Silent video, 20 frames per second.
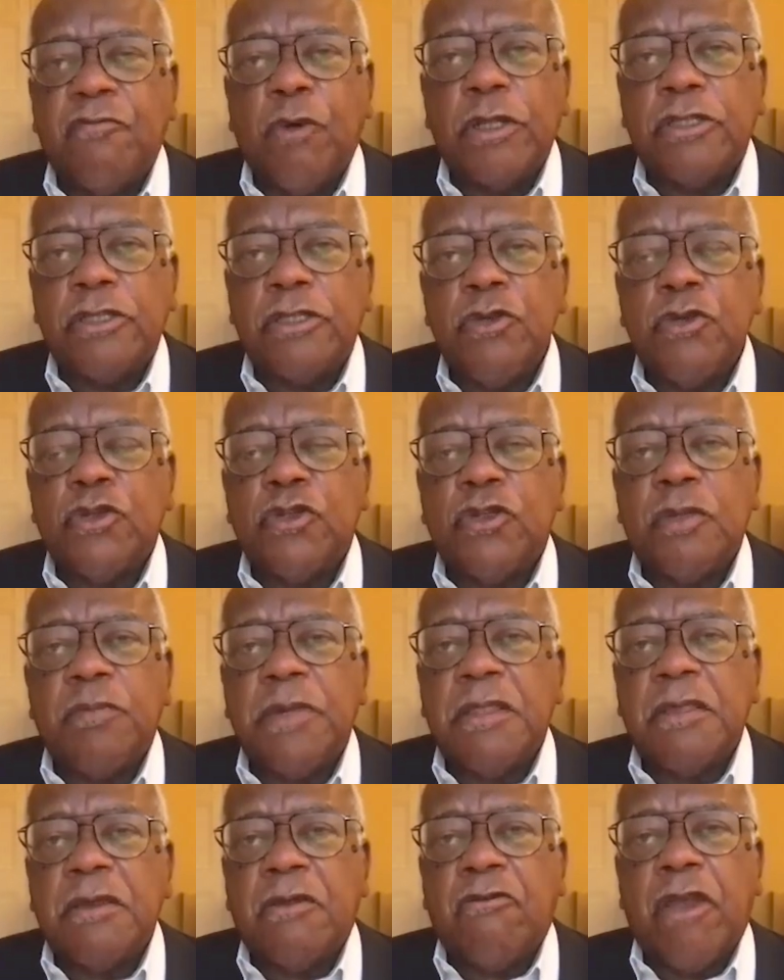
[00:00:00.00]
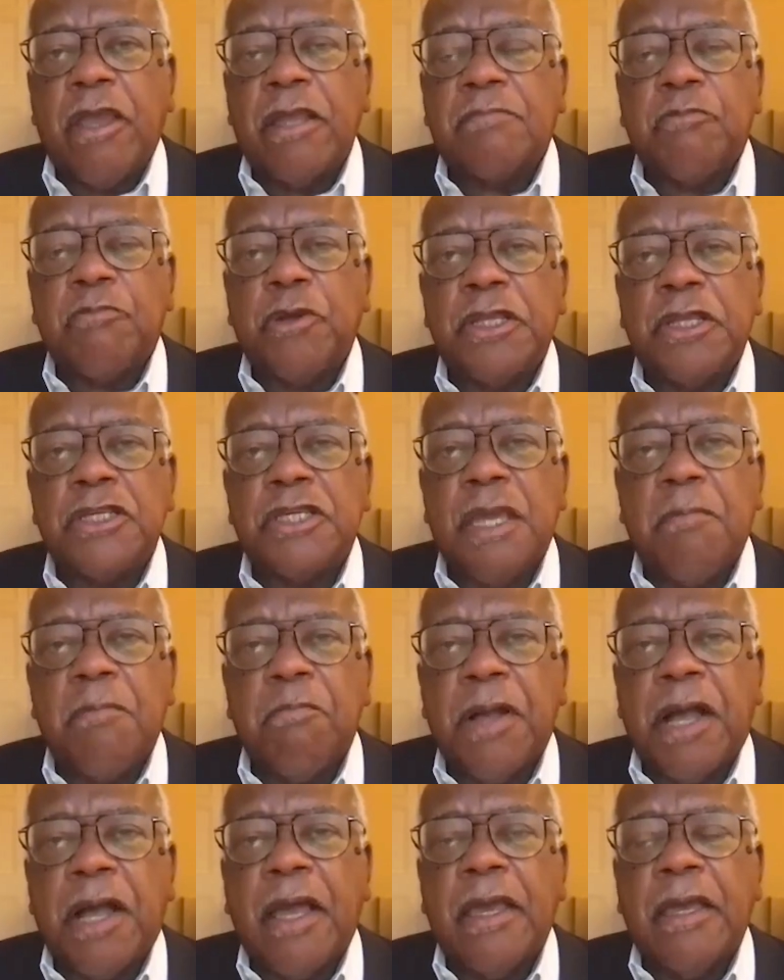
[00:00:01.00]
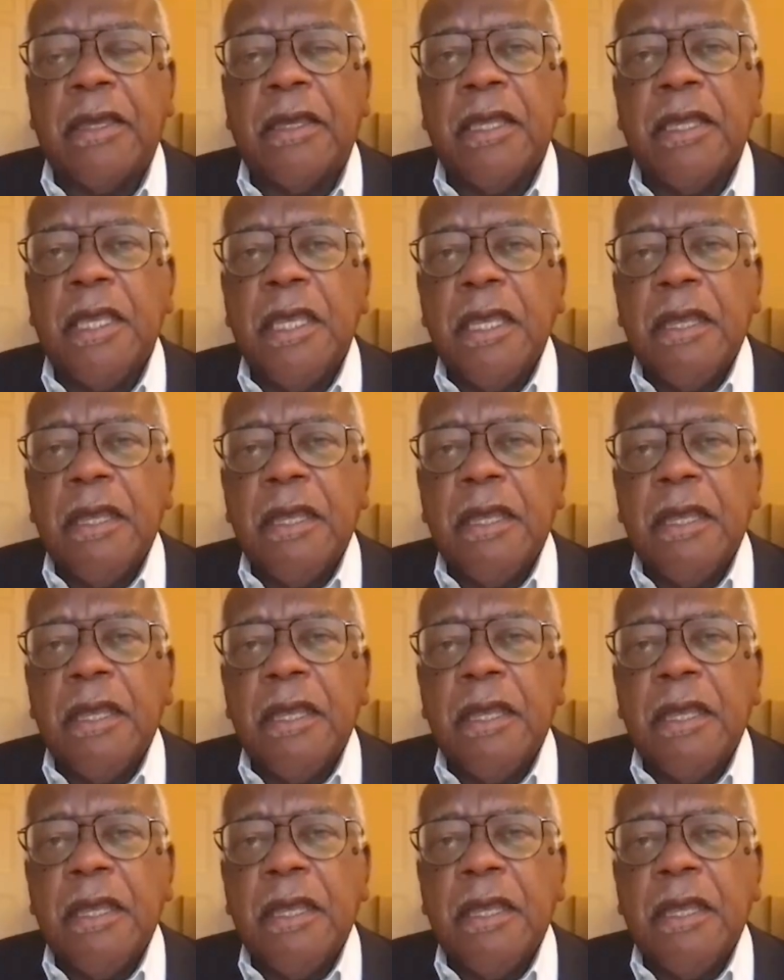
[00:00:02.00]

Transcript: what used to be the Great British Empire.